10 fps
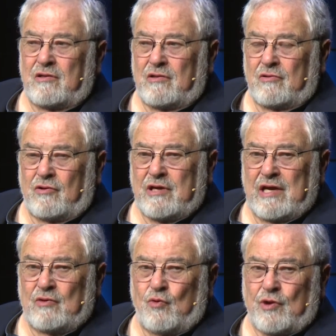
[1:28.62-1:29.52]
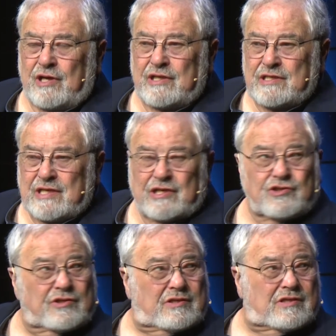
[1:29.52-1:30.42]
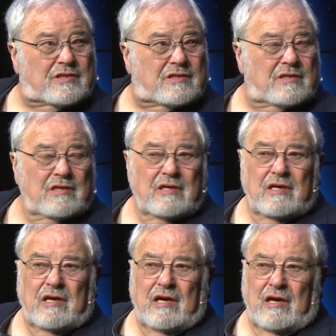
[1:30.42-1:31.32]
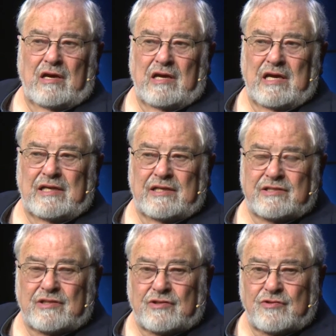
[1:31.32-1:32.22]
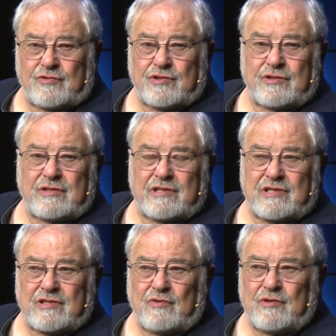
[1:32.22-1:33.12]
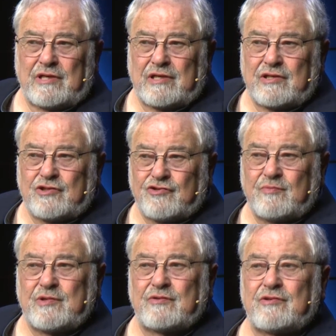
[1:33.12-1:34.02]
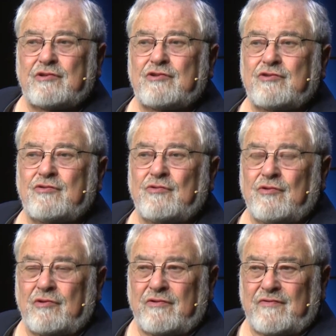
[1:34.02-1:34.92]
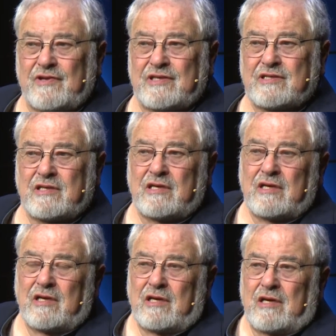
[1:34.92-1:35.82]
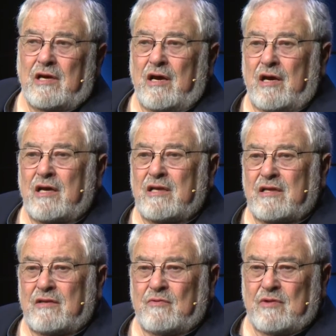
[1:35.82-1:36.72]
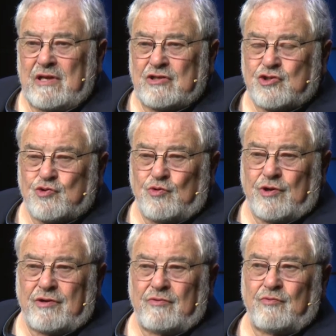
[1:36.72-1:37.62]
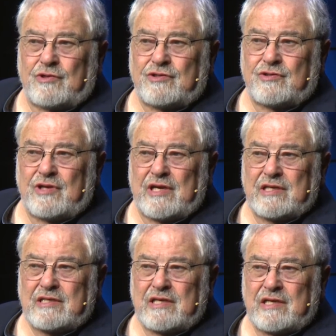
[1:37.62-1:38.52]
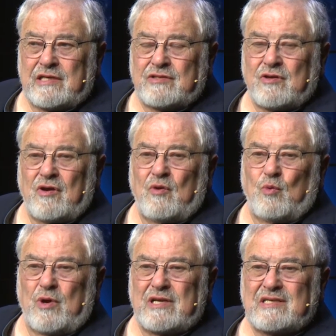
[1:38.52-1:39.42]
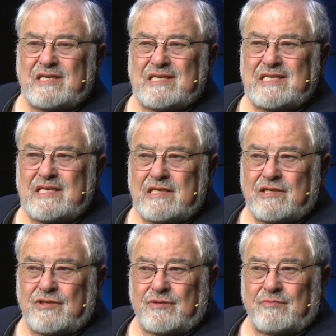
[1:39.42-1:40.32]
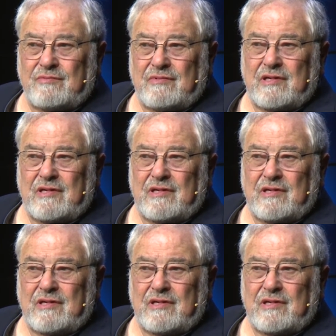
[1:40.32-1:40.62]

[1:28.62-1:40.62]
look at organizations, at institutions, and so on, that contribute to all of this? In short, what you're asking is, what is the system